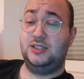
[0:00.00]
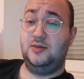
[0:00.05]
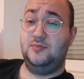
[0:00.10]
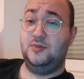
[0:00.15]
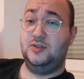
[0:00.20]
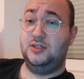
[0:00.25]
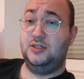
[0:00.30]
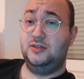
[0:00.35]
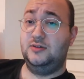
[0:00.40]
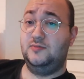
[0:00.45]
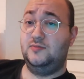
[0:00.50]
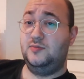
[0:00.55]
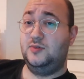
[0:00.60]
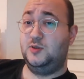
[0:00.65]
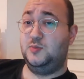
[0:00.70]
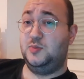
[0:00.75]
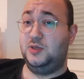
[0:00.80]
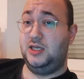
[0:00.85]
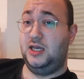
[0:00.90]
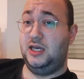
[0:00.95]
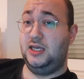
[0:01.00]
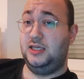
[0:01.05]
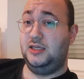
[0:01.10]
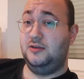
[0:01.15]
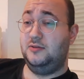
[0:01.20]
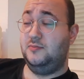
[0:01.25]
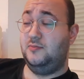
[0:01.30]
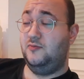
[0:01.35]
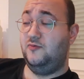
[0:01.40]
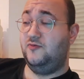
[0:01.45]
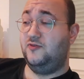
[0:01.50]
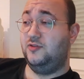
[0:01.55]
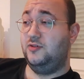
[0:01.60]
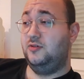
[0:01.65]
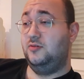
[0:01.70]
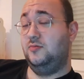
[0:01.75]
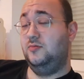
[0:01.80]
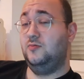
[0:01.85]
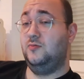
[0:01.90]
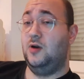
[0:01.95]
some of the spaghetti
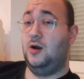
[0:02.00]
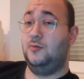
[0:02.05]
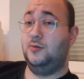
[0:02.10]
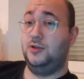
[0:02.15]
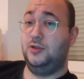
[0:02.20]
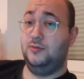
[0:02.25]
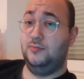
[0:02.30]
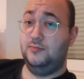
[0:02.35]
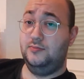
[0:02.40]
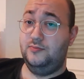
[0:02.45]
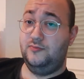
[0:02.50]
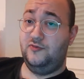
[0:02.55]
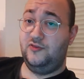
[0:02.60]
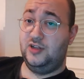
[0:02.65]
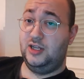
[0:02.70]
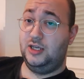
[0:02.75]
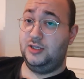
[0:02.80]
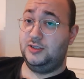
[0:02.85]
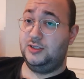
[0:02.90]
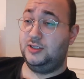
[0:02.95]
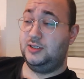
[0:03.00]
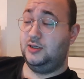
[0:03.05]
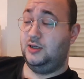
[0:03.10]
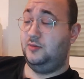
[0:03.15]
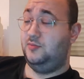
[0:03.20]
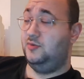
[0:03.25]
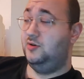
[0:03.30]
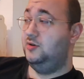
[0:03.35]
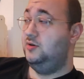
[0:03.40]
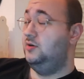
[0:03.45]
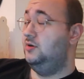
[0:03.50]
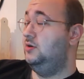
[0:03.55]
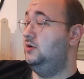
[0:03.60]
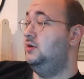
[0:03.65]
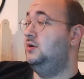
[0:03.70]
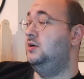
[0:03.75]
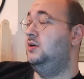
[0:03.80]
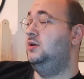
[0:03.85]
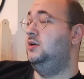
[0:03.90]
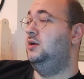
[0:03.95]
for Rowan for lunchtime.
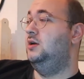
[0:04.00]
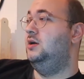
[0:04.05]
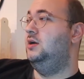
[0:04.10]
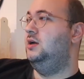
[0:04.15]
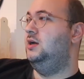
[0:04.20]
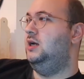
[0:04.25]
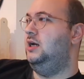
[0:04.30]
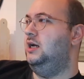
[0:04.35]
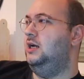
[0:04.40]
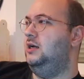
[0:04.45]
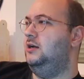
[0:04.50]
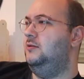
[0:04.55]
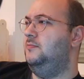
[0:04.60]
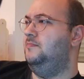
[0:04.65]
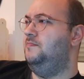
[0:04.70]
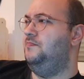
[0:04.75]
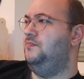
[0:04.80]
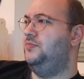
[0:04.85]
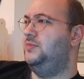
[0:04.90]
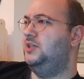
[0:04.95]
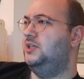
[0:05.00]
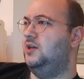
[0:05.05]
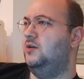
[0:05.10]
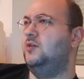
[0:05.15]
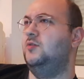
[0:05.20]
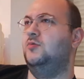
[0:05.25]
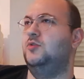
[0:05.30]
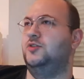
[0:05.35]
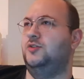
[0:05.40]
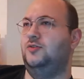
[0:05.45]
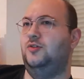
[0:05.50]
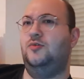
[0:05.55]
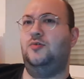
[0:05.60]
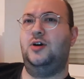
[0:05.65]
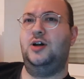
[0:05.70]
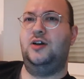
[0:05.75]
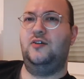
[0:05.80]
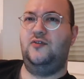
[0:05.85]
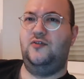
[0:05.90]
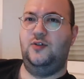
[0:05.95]
So it wasn't
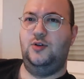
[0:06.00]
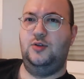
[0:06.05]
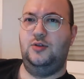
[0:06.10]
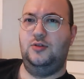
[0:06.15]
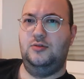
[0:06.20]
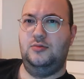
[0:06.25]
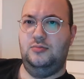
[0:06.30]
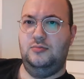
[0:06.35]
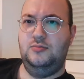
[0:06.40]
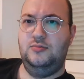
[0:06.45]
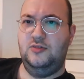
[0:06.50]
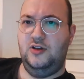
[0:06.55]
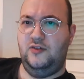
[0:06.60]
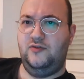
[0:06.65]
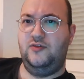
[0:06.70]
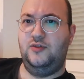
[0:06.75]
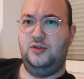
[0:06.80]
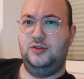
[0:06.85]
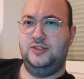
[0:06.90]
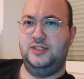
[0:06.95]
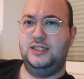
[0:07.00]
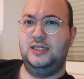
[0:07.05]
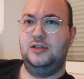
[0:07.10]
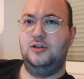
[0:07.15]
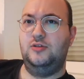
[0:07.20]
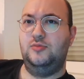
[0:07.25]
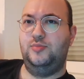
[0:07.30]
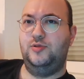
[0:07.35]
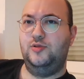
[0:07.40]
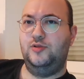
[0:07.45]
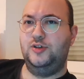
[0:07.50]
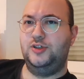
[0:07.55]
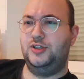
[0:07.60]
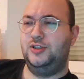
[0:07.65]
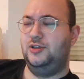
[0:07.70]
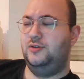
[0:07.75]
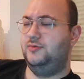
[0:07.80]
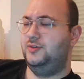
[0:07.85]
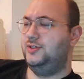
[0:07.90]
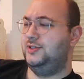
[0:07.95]
quite a full single portion
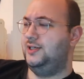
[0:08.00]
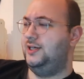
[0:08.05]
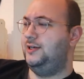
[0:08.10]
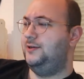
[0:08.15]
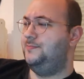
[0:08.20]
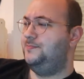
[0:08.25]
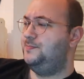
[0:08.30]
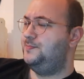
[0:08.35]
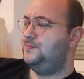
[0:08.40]
that was there.